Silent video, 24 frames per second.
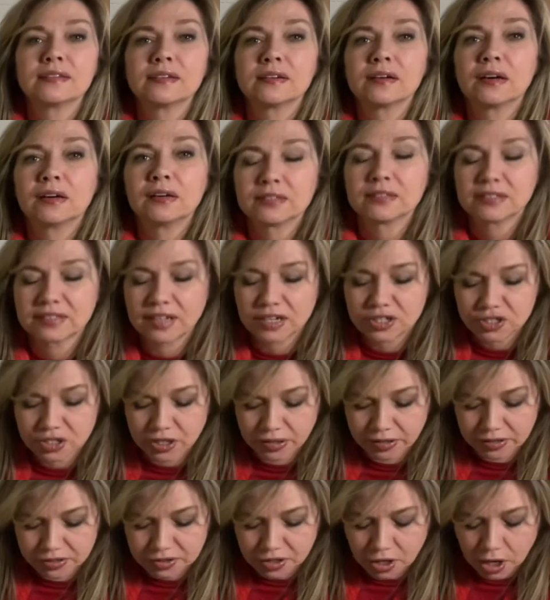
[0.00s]
a
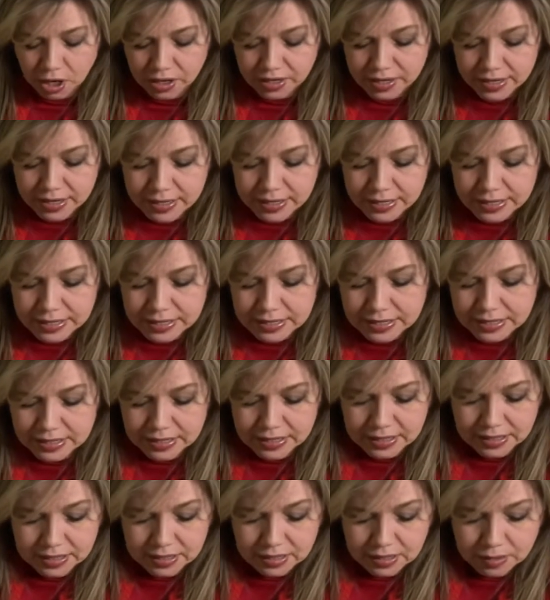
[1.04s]
Sagittarius card.
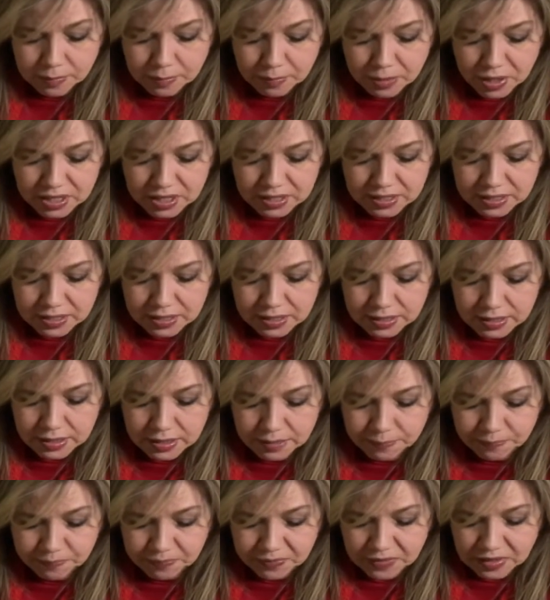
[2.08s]
But...
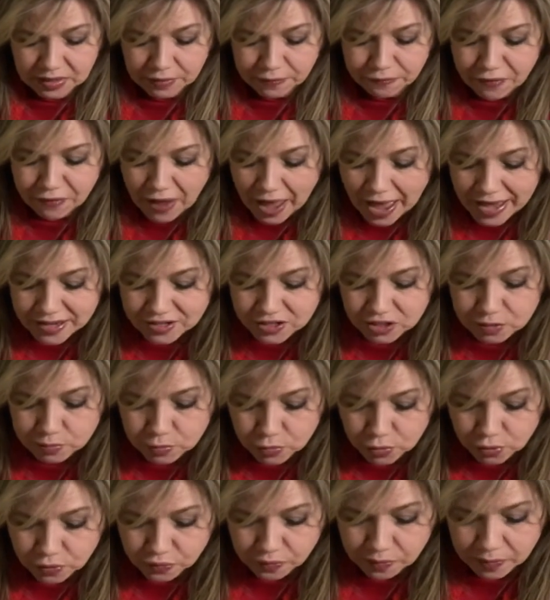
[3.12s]
fast
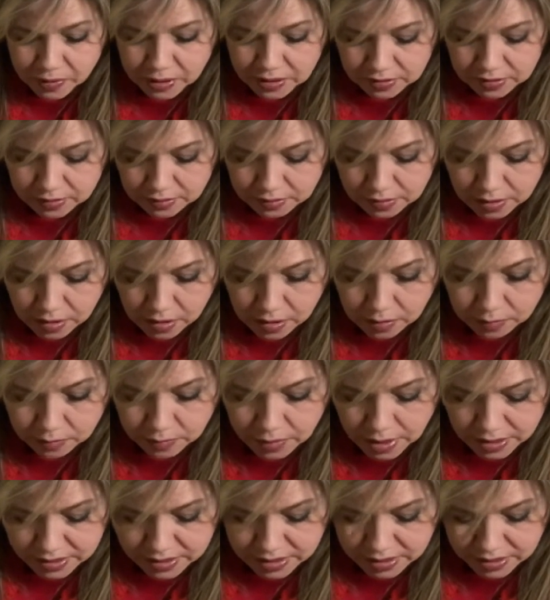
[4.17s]
movement.
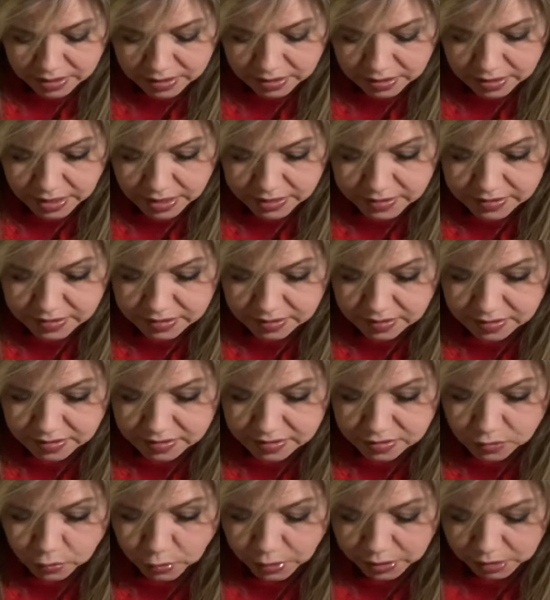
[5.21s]
I think connecting this
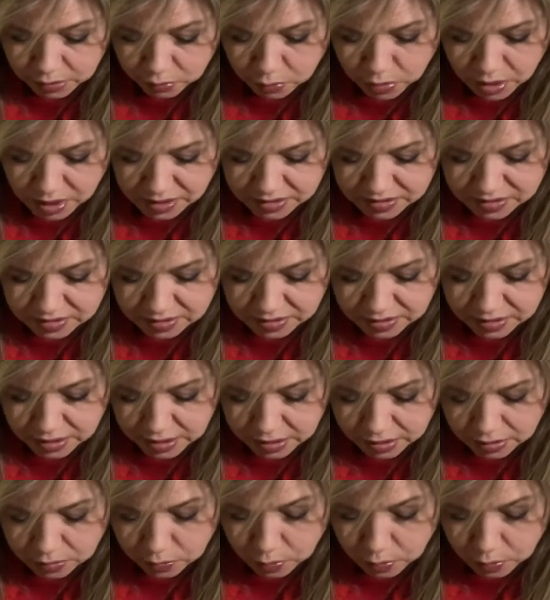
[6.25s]
Queen of Wands and the King of